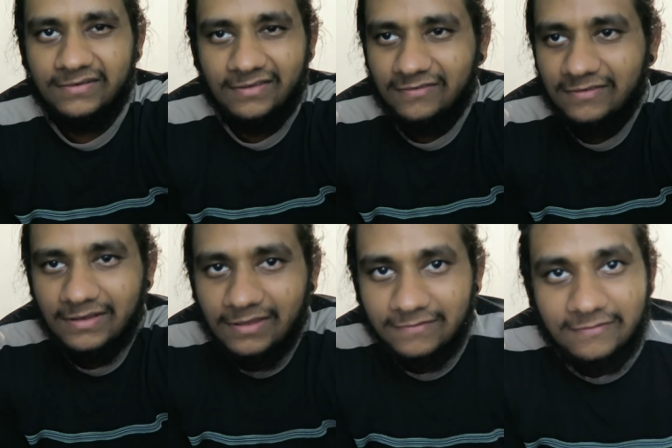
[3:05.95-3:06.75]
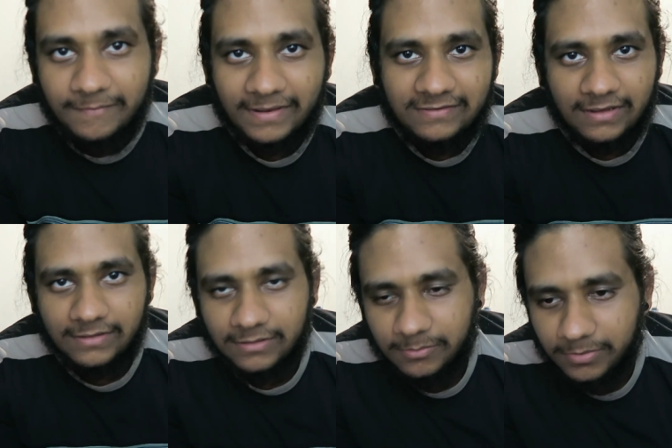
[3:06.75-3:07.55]
Well, it still isn't
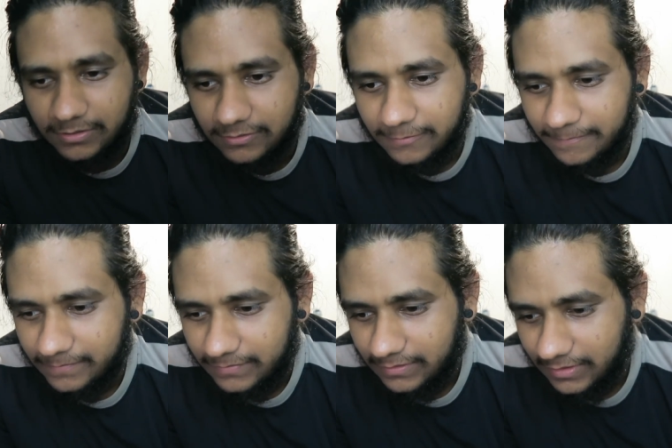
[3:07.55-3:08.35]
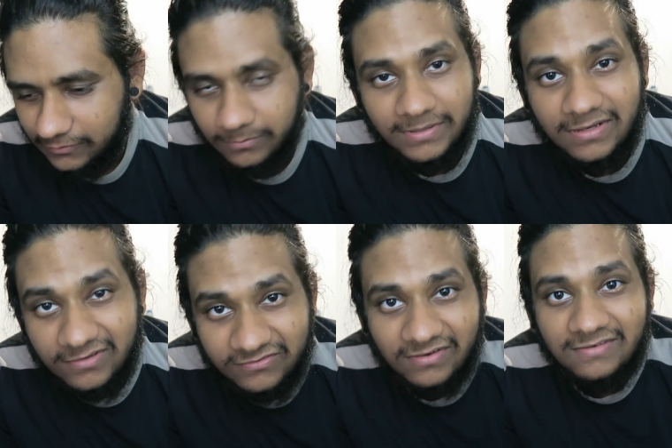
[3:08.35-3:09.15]
spectacular, but it will be a
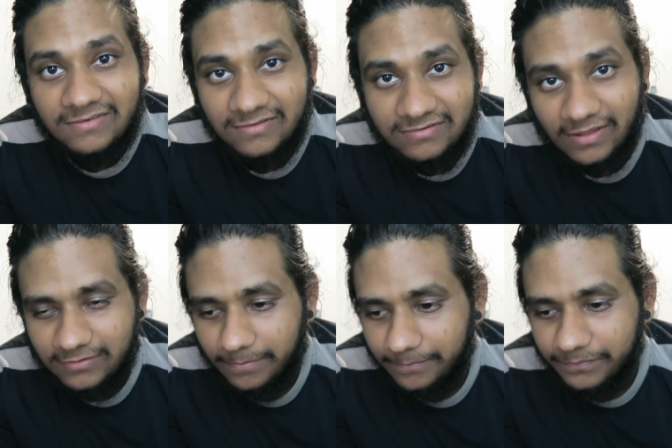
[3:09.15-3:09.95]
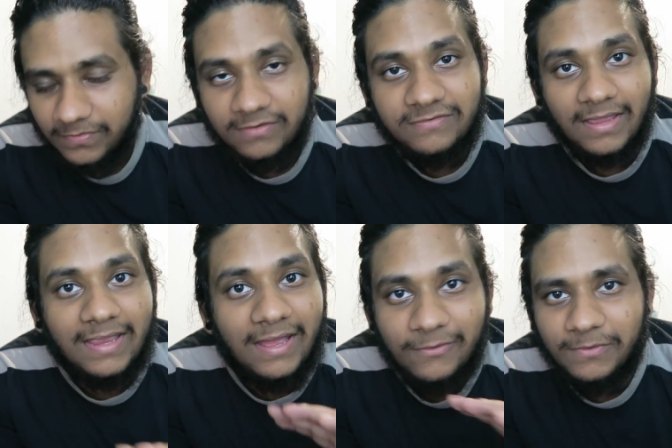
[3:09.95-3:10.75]
legit setup, so I
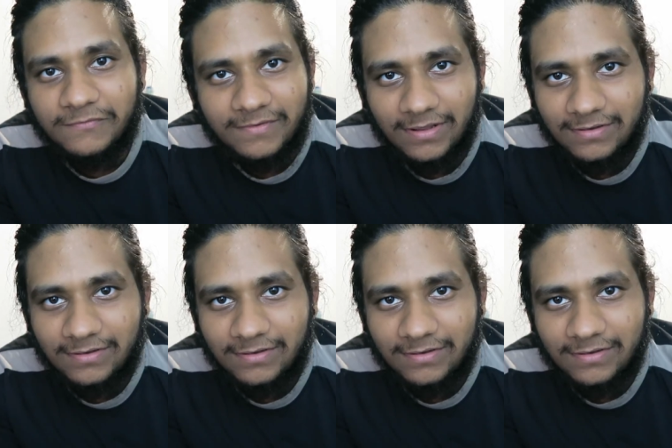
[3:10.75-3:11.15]
can't wait for